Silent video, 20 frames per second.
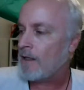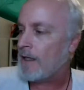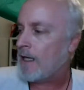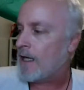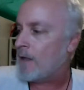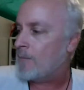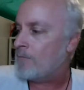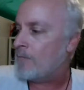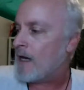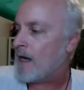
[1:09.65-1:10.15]

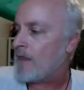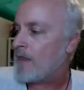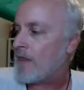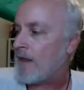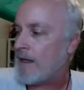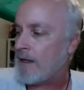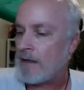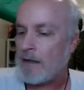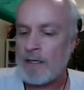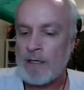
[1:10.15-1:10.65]
I
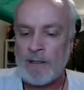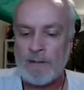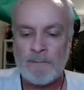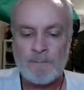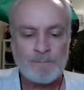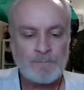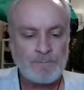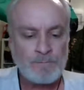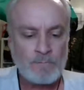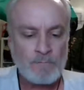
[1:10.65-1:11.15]
think
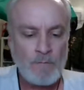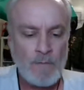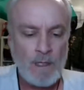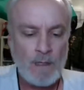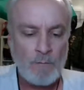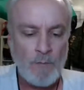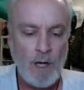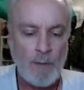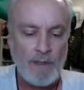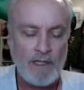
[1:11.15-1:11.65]

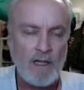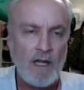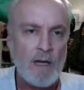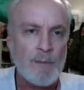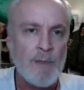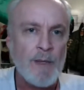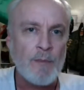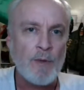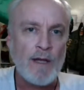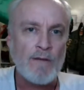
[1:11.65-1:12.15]
probably a
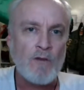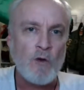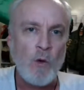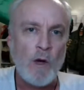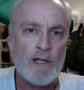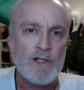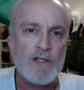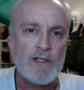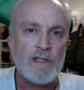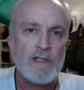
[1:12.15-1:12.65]
lot of people have
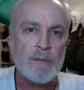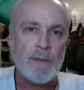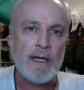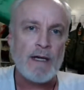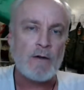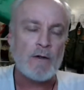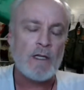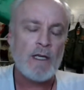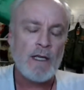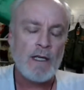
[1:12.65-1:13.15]
questions
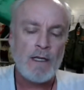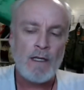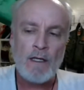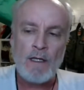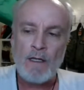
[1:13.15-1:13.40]
about.